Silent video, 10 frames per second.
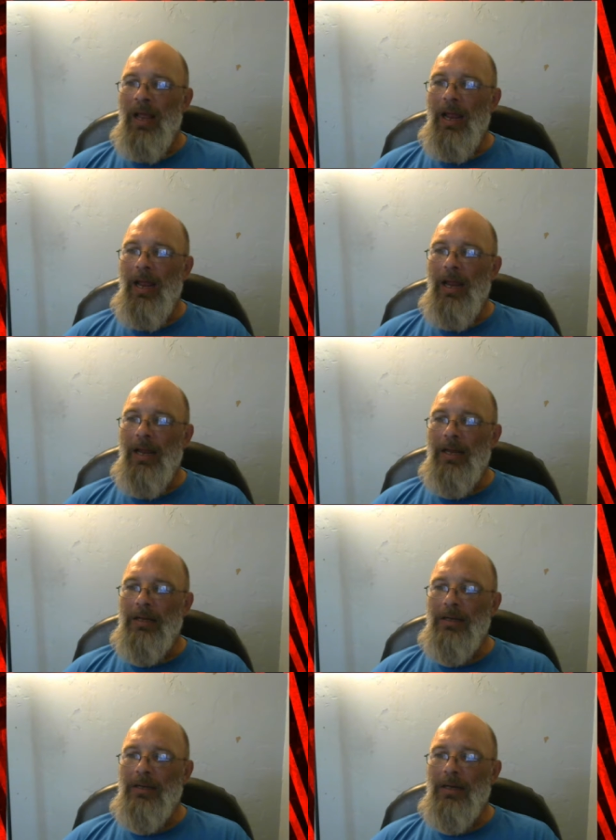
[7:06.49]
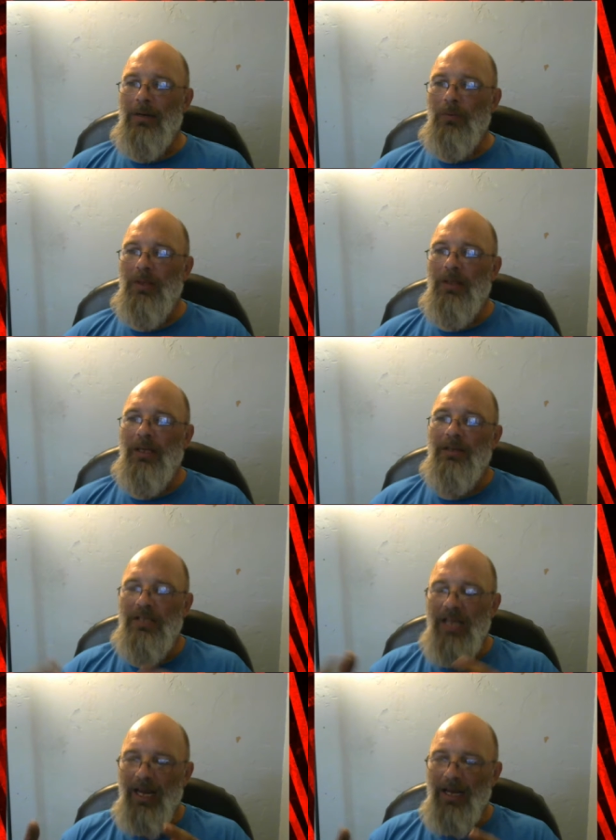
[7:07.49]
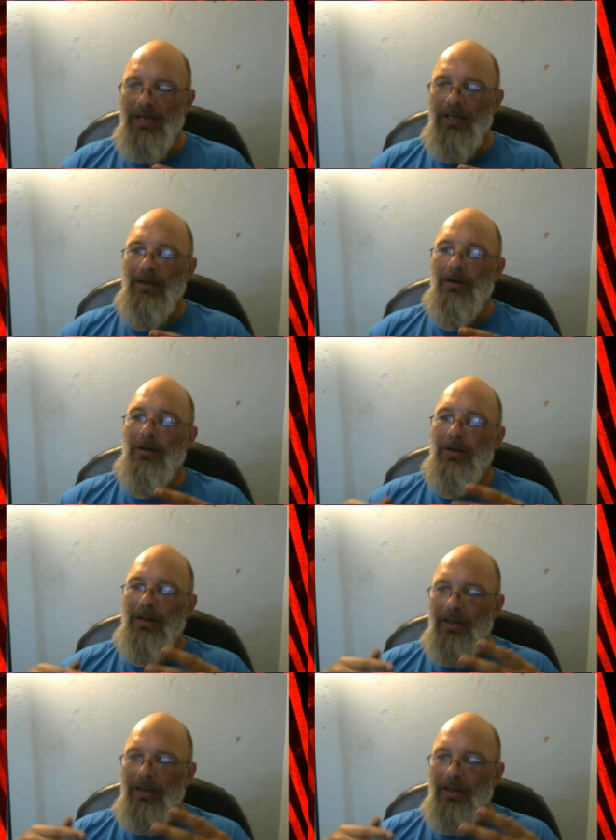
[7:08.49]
and with the steak and